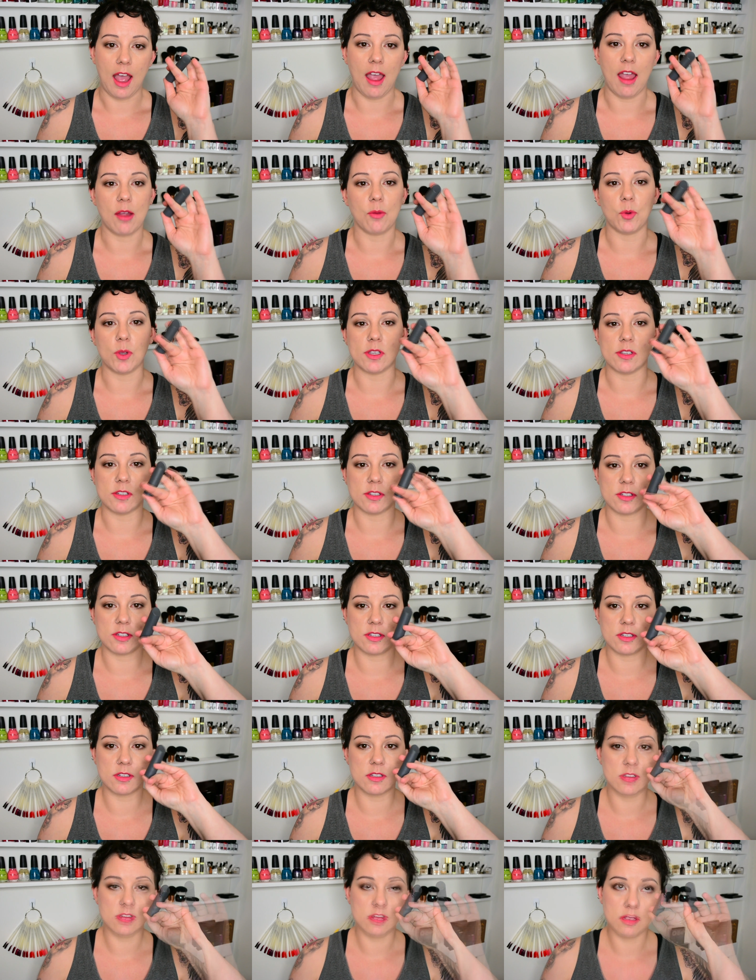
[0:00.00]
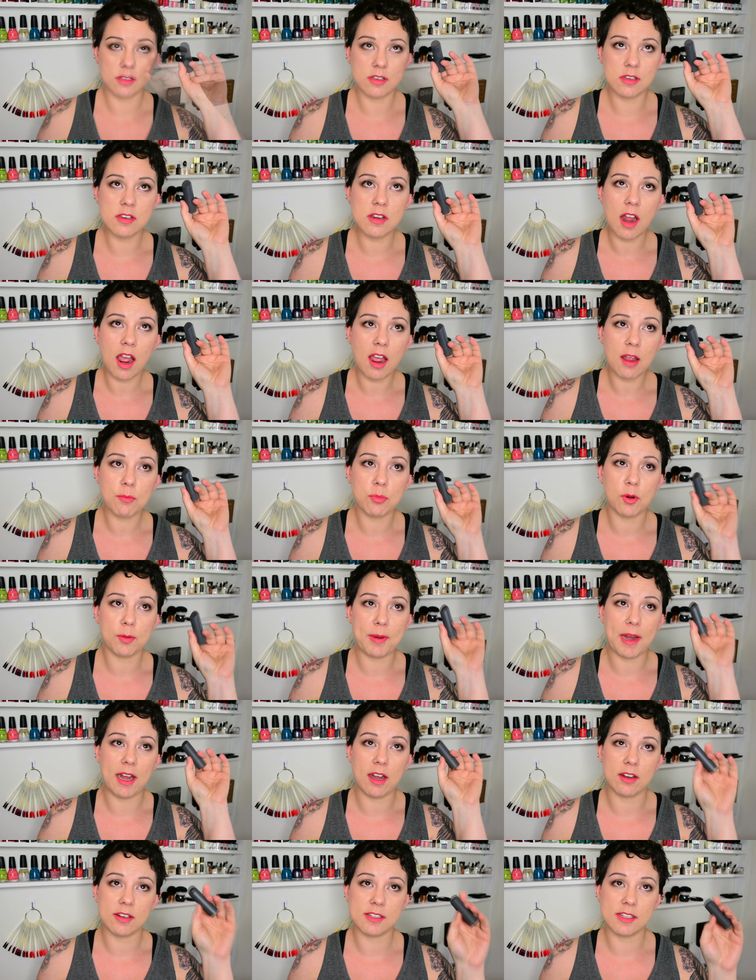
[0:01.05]
I was not
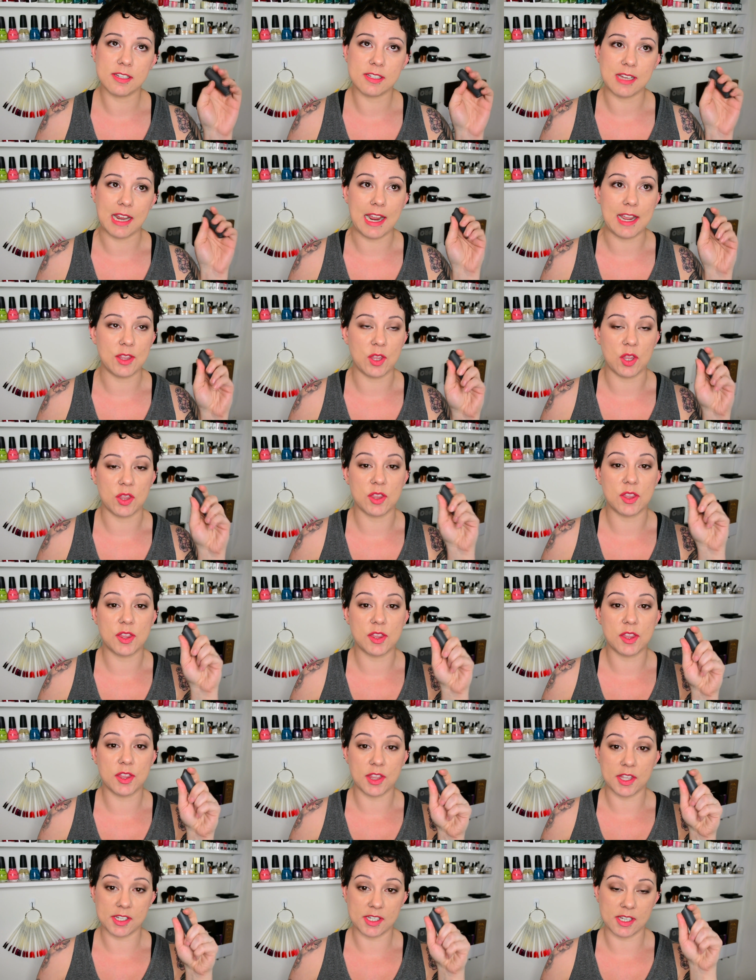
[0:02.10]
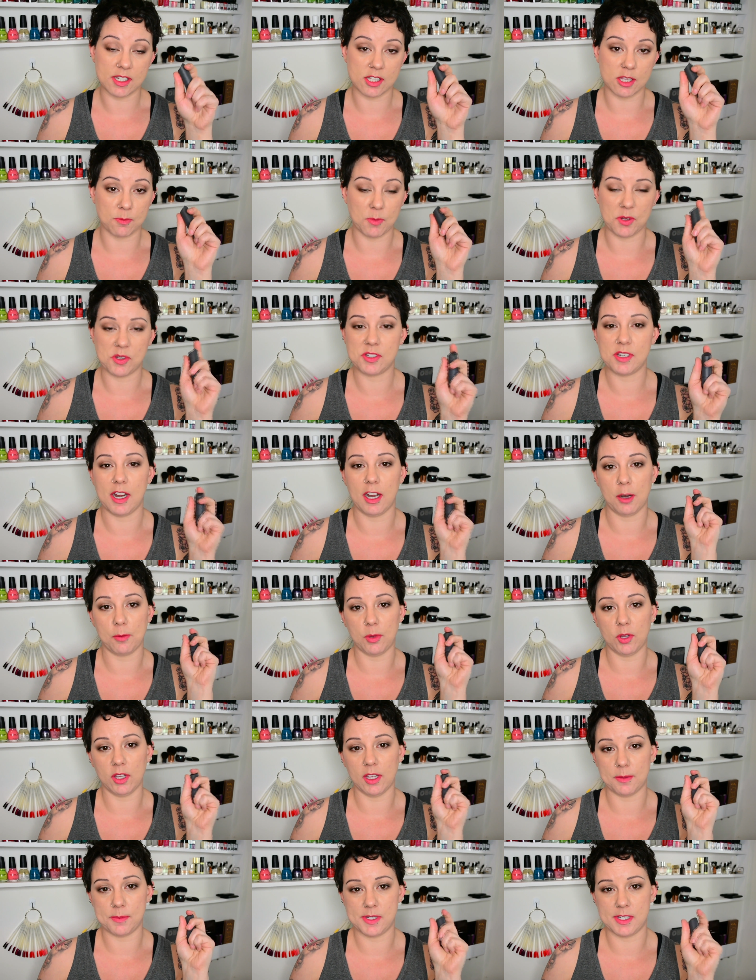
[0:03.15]
prepared to say that this is the most
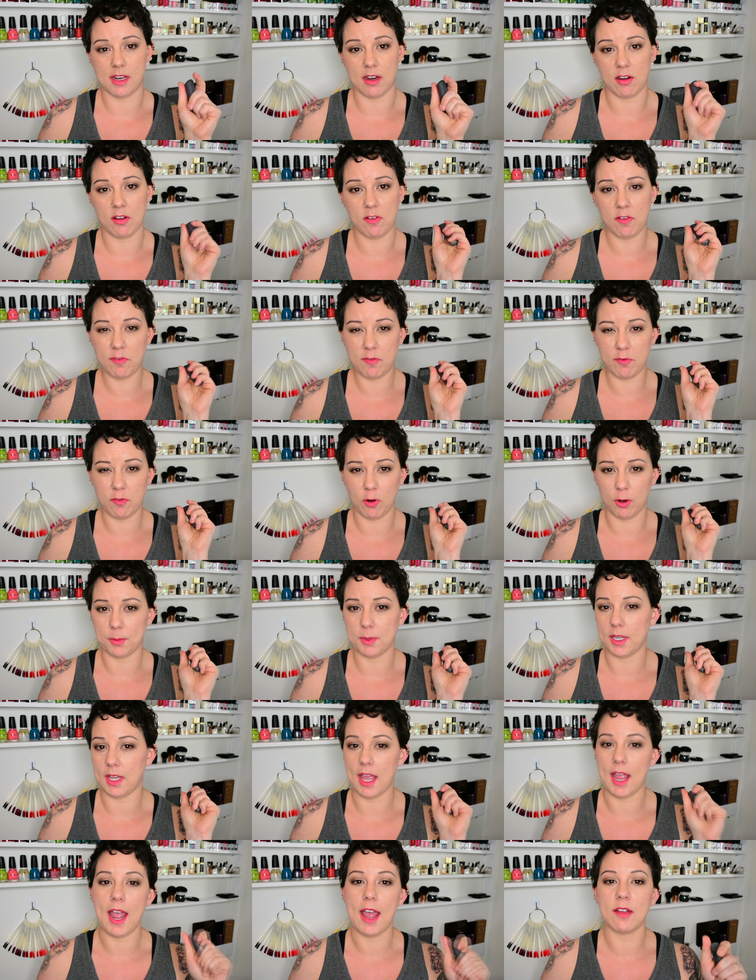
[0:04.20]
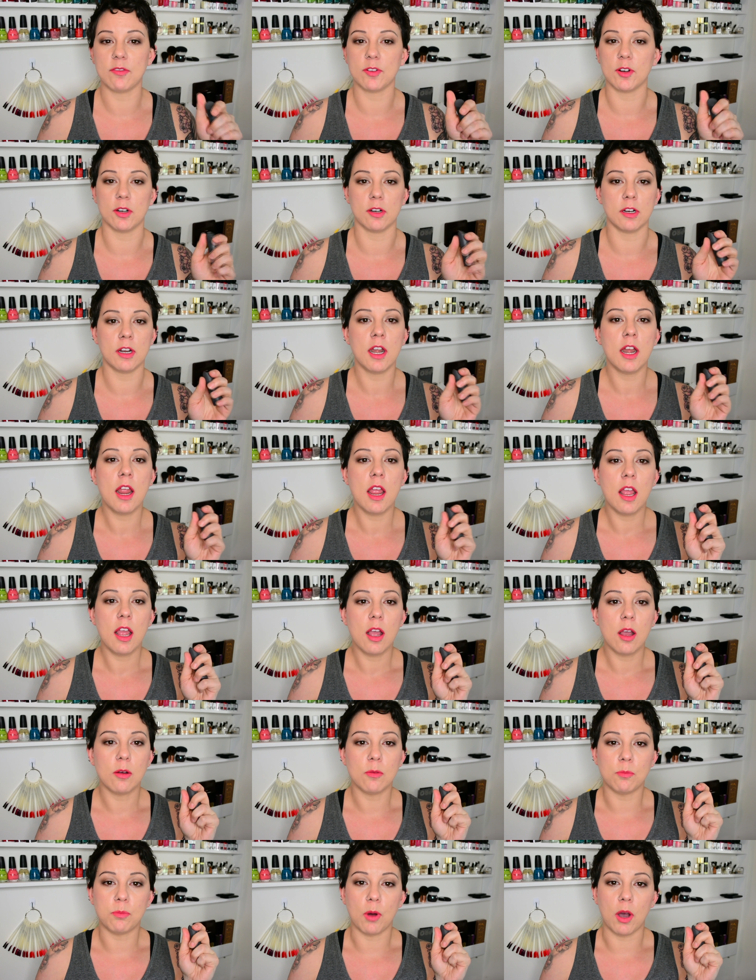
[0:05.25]
terrible lipstick formula ever,
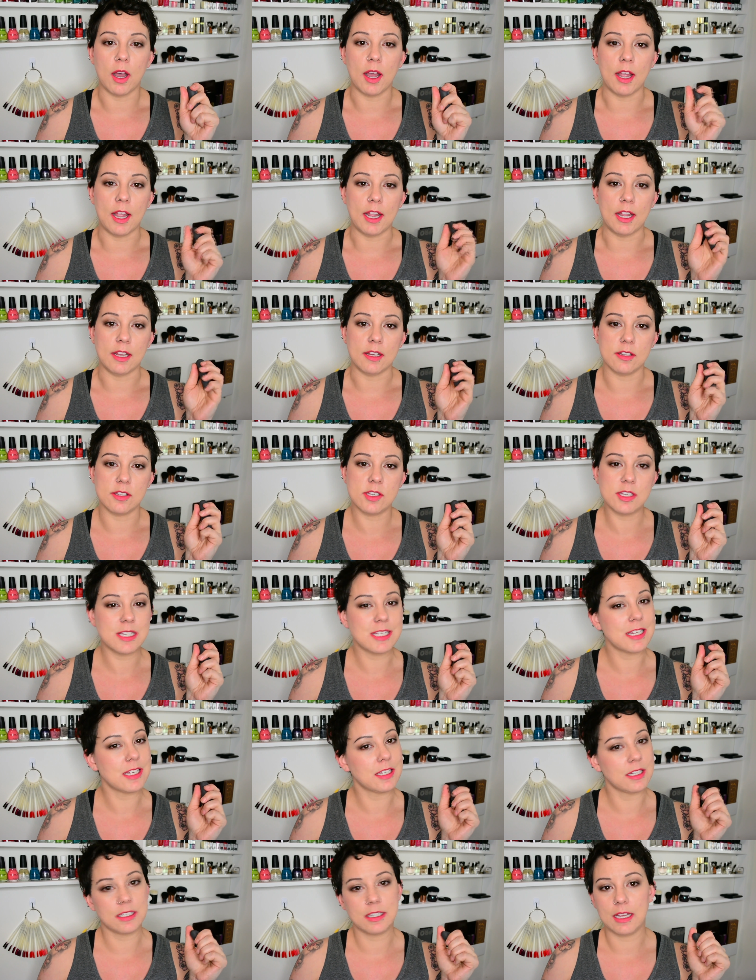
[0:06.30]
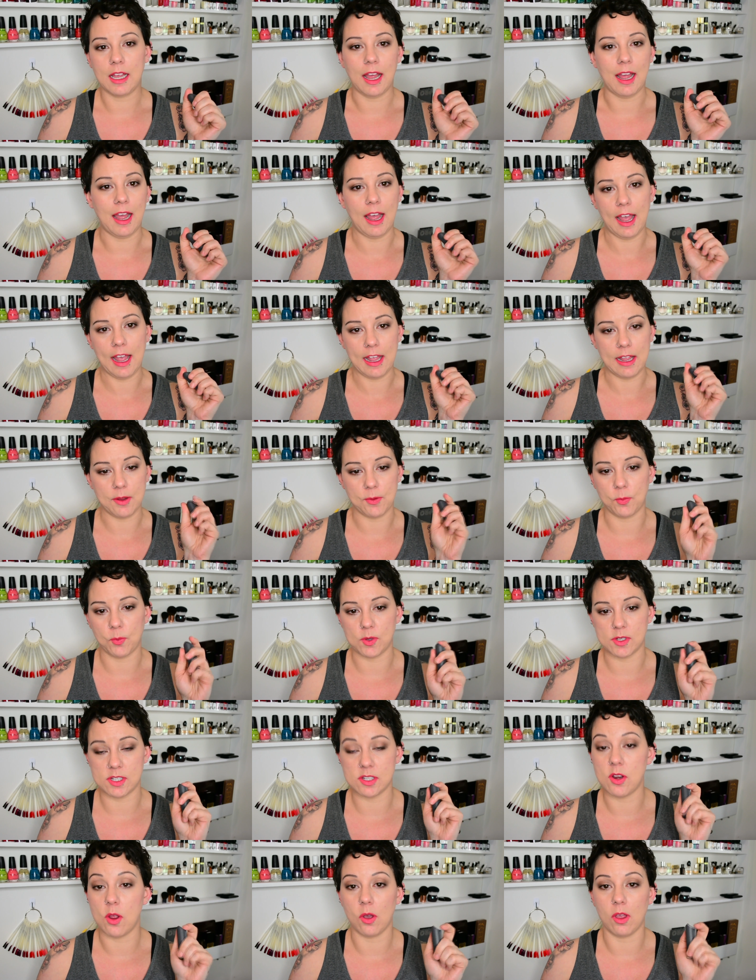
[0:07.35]
but I
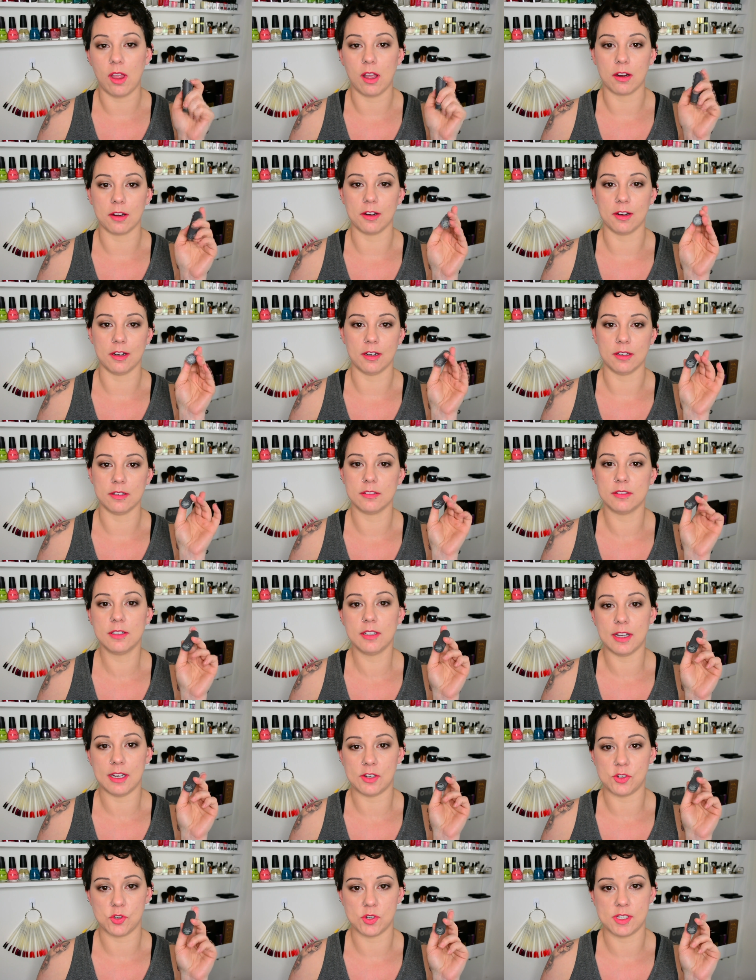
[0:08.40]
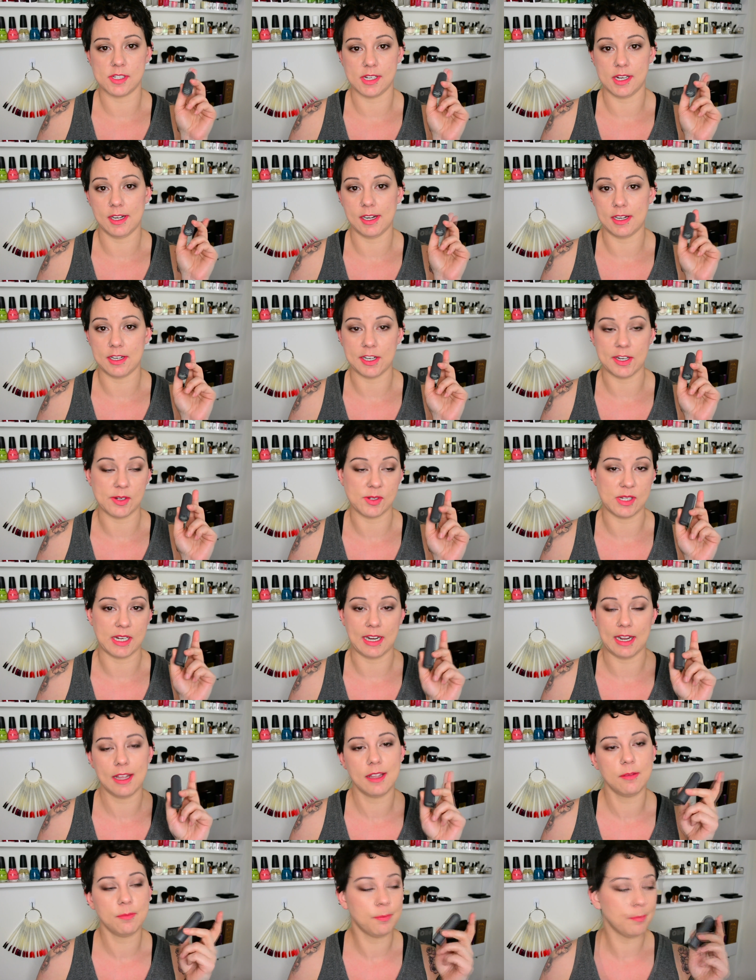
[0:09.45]
was no longer interested in
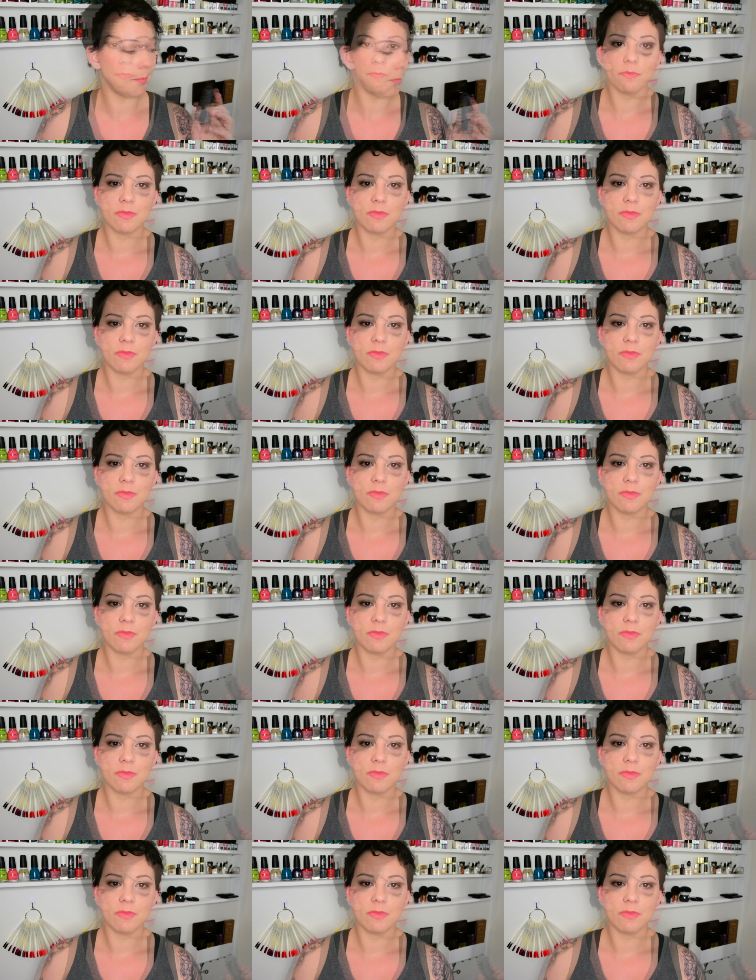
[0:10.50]
using it.